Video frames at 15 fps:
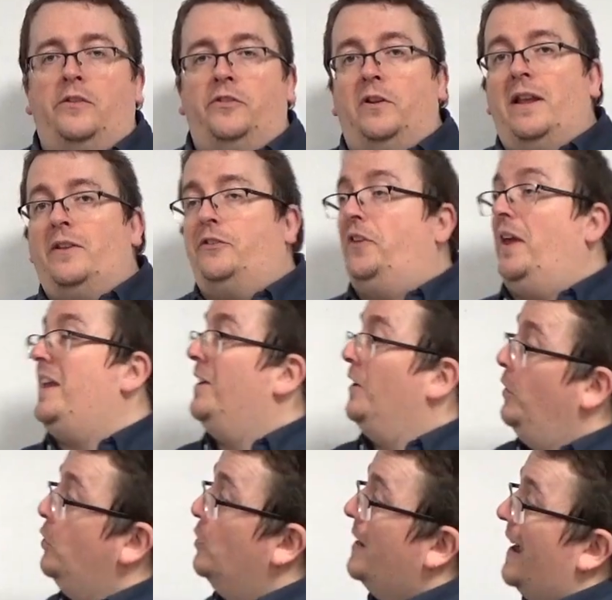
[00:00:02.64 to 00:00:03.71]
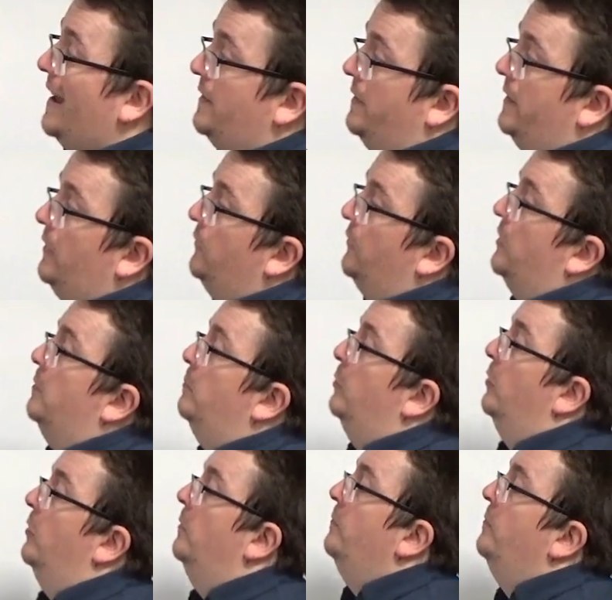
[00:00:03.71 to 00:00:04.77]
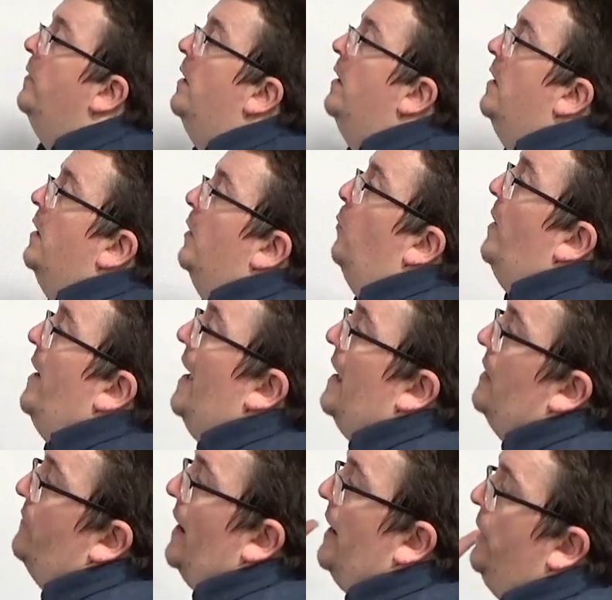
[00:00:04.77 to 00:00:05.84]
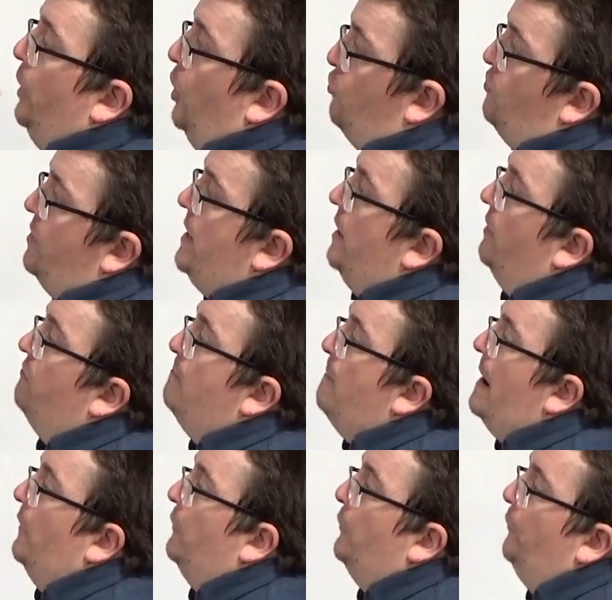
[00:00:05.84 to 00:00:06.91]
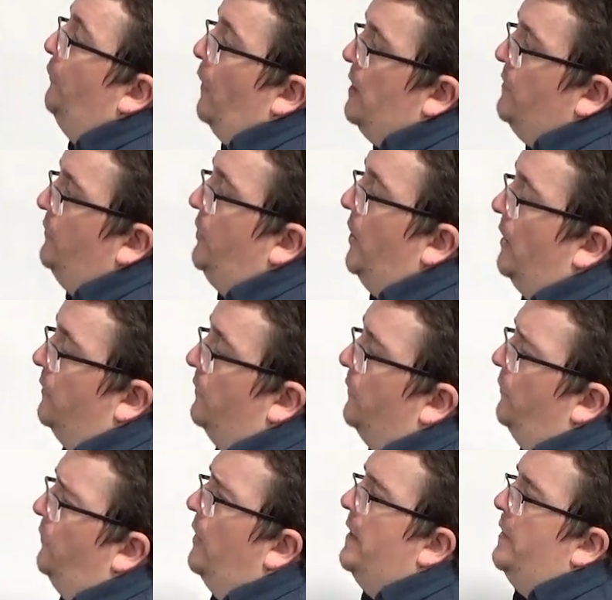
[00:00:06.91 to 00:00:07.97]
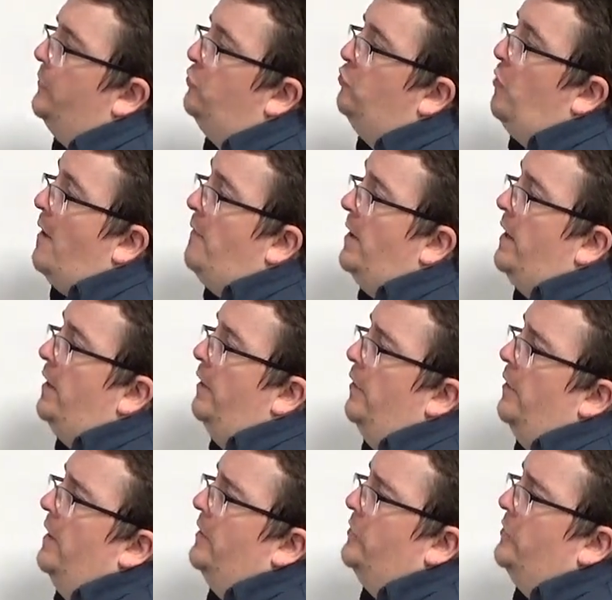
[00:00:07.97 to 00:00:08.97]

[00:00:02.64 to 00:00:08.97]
So let's take a look at an example. We have a lorry of mass 5 tons is travelling along a